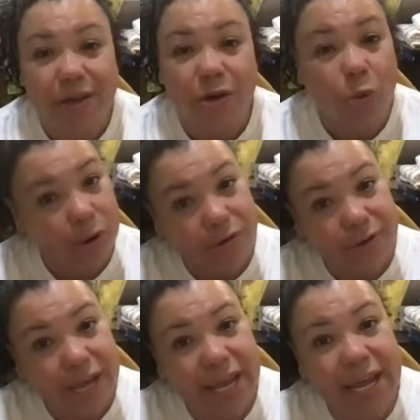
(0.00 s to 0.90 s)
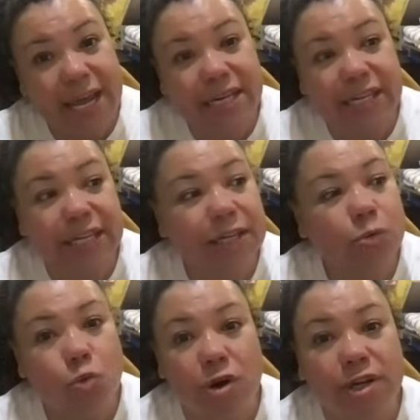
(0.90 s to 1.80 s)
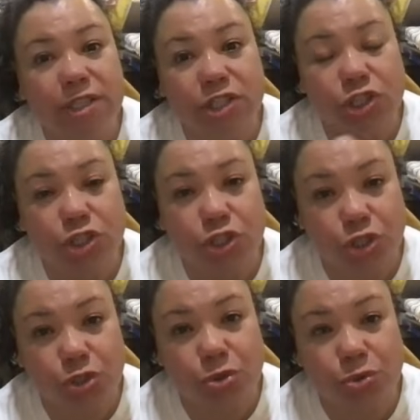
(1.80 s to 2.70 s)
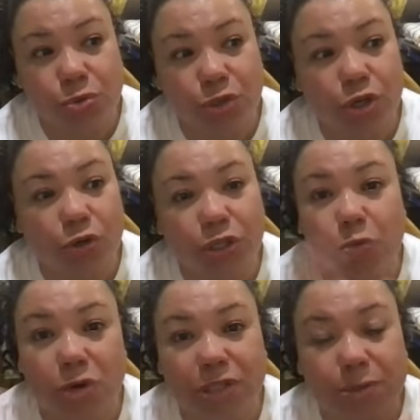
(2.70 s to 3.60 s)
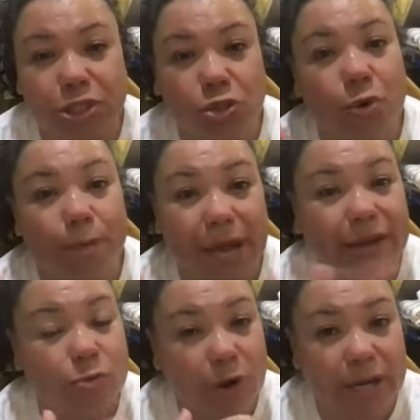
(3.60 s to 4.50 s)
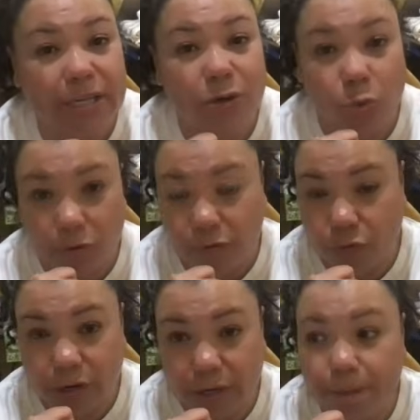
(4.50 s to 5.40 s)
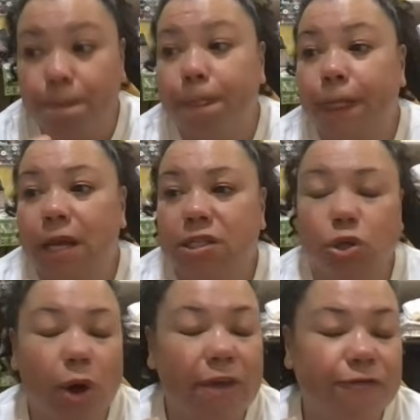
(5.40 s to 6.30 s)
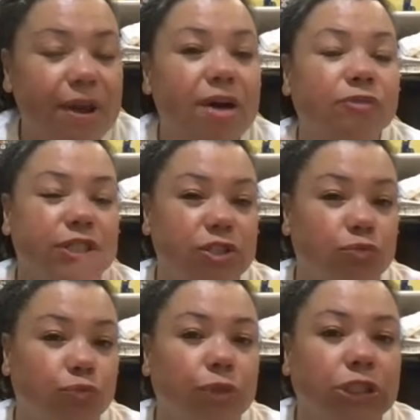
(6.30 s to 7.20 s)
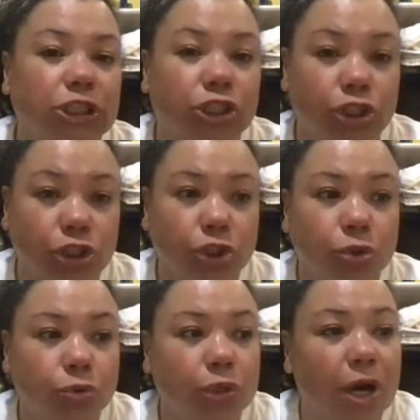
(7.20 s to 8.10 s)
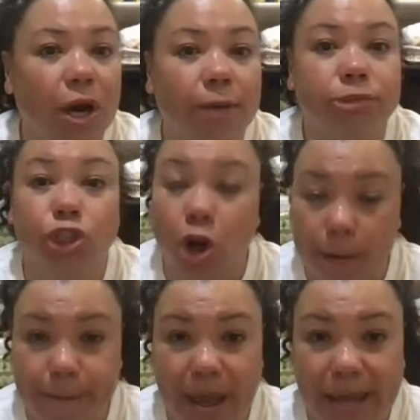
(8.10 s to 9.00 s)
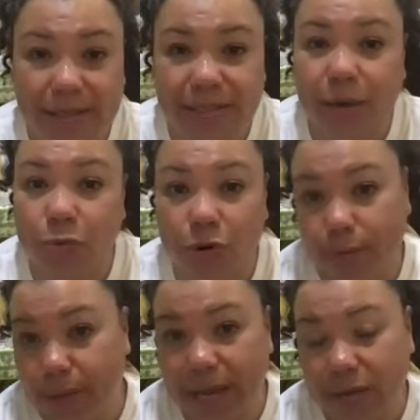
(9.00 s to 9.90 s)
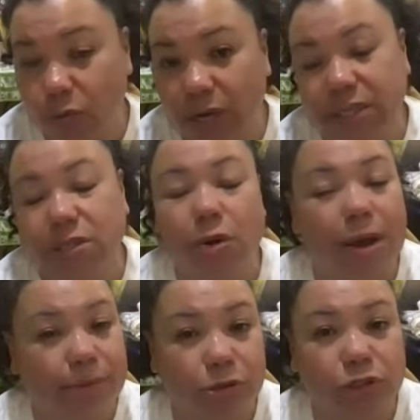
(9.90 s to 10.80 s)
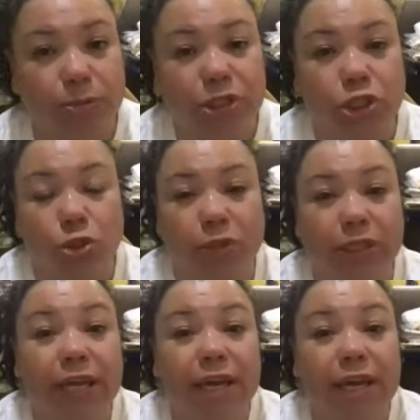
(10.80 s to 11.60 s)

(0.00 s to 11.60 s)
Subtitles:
quilt. And he wants to do, you know, he wants me to do a black and white quilt for him. So I found these really cute charm packs that were in black and white. So I'm going to be doing